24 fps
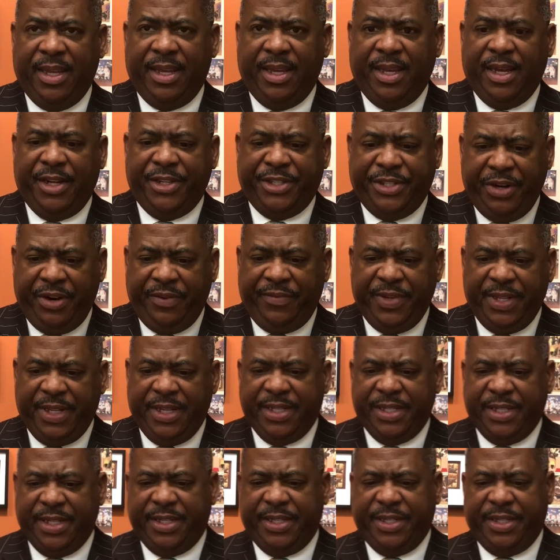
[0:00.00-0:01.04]
A servant
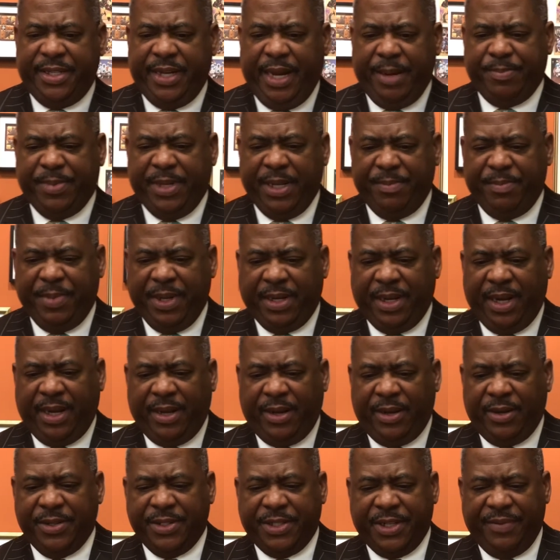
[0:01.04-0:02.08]
is accepted
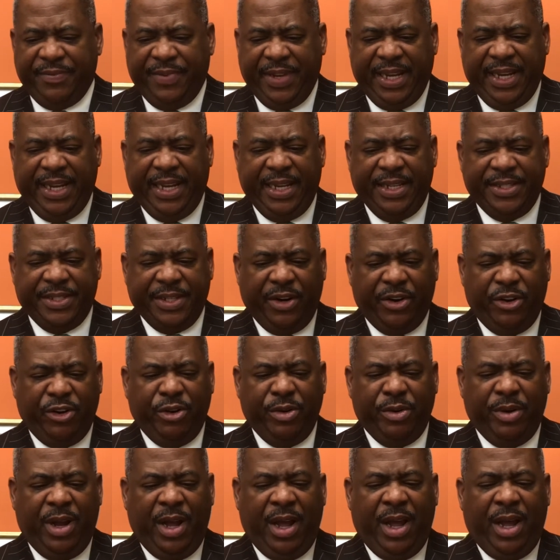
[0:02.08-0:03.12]
because of his or
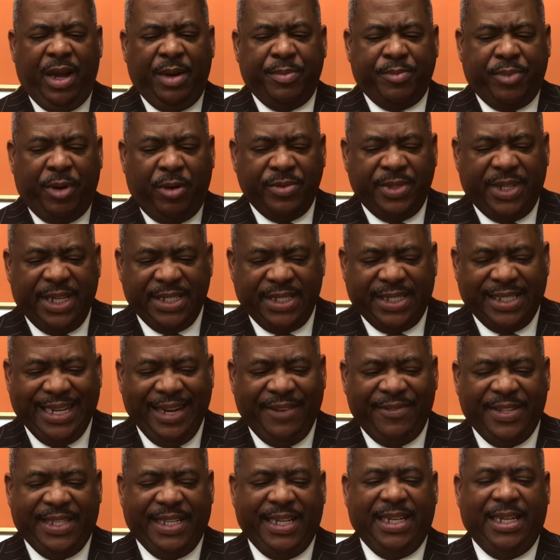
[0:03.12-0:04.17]
her
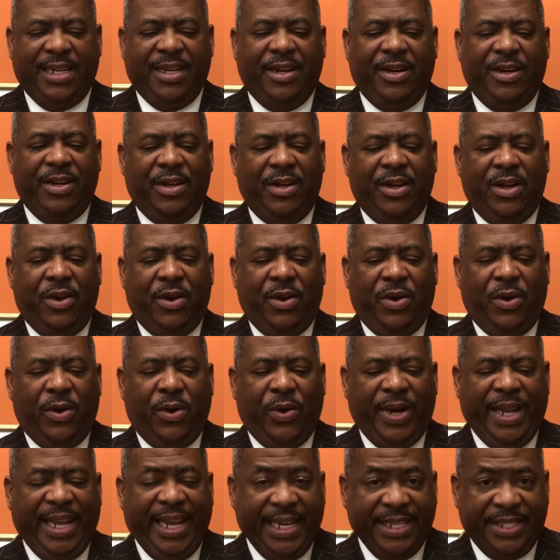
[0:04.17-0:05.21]
productivity
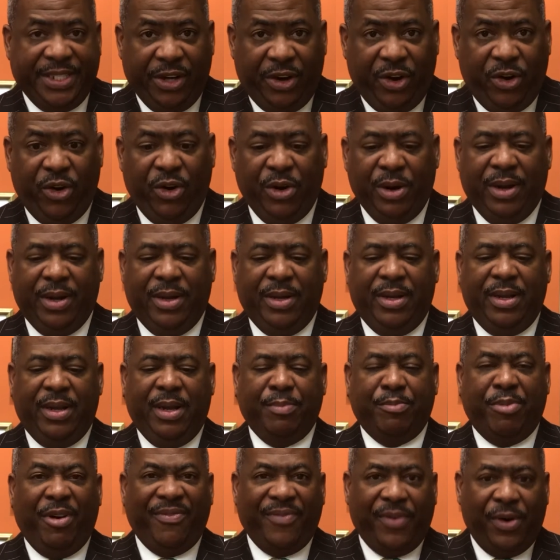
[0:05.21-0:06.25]
or his or her
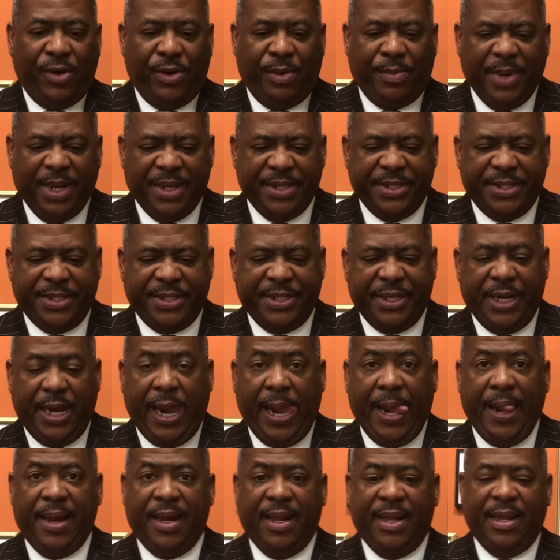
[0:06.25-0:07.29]
performance.
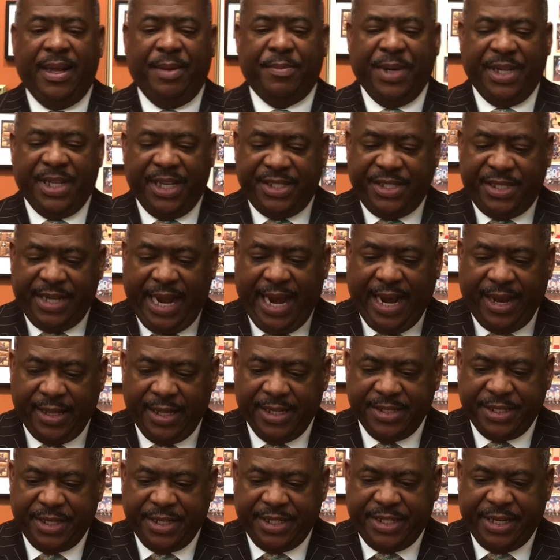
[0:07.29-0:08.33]
But a child
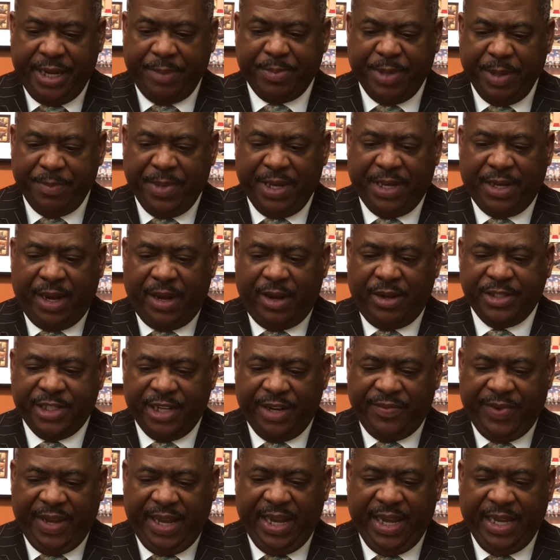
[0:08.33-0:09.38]
is accepted because
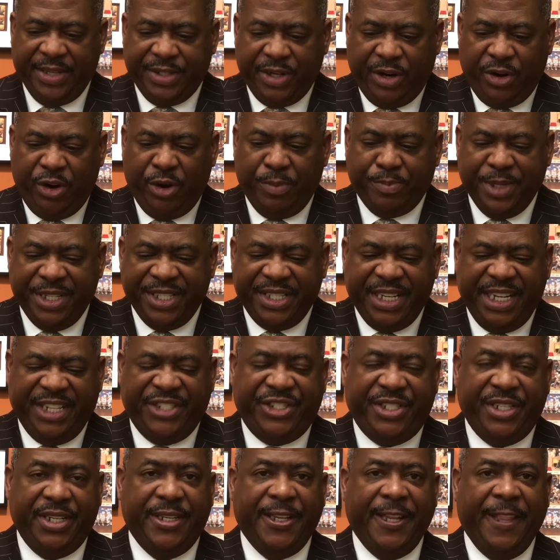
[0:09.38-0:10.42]
of his or her
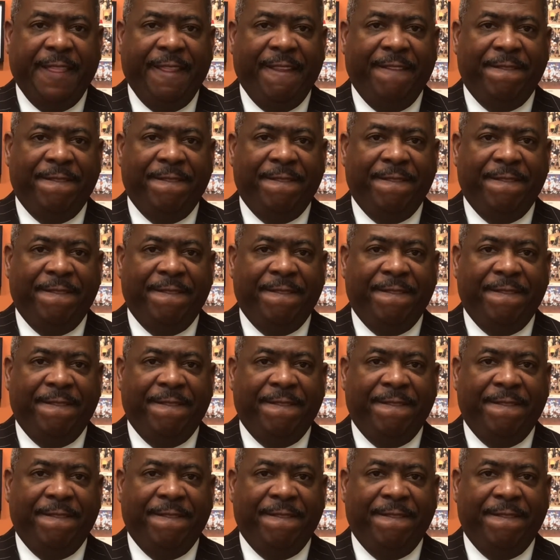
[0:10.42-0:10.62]
position